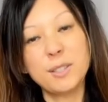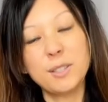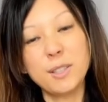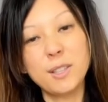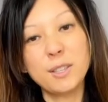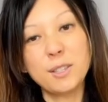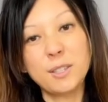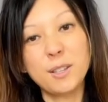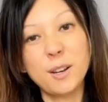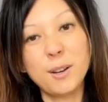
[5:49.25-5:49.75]

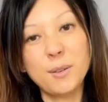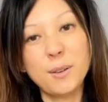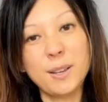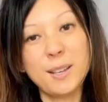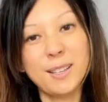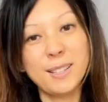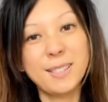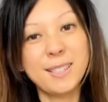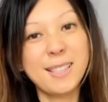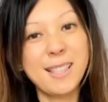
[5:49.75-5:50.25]
the
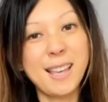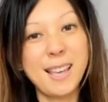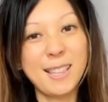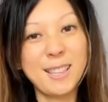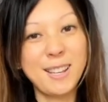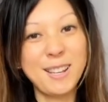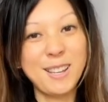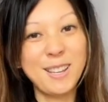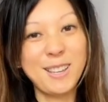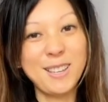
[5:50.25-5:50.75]
story is that
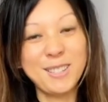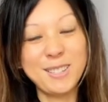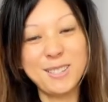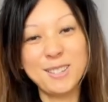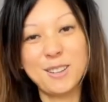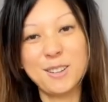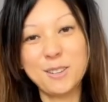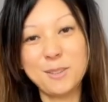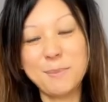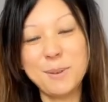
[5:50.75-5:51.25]
he's
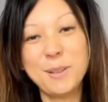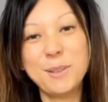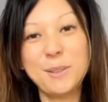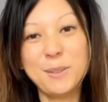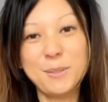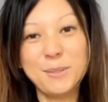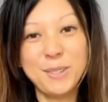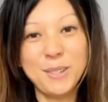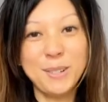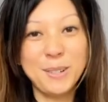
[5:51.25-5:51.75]
not a
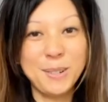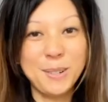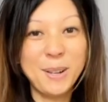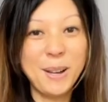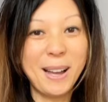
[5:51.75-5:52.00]
pedophile,